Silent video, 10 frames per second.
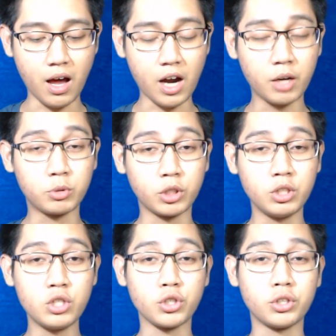Arab
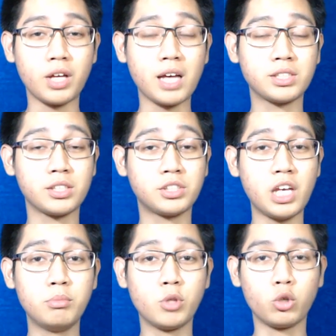Tradition has the
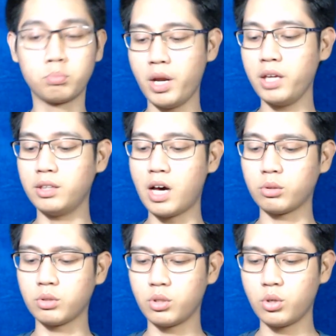same note
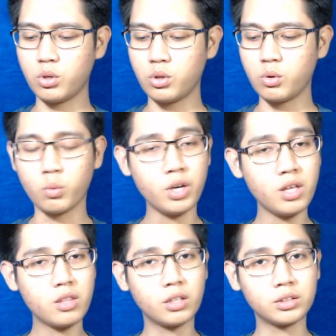breakdown
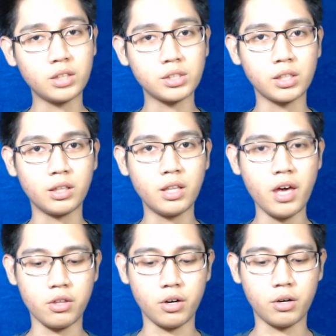with Tuscan
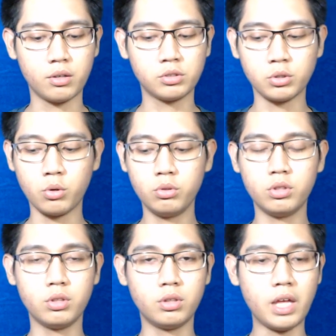Leather,
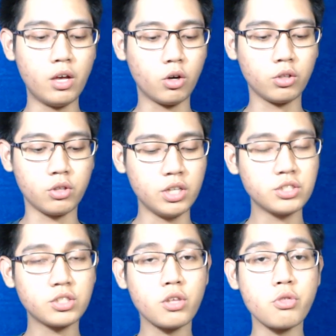so
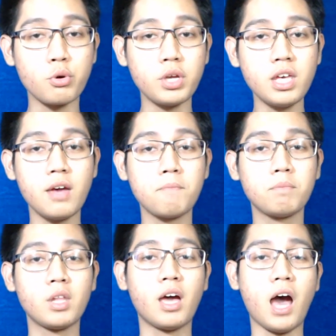these three
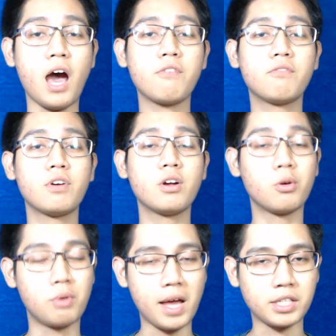have
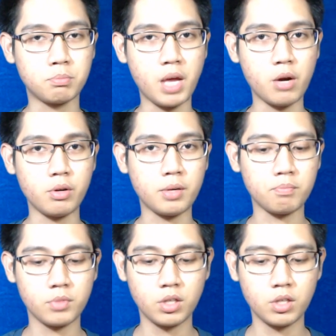raspberry.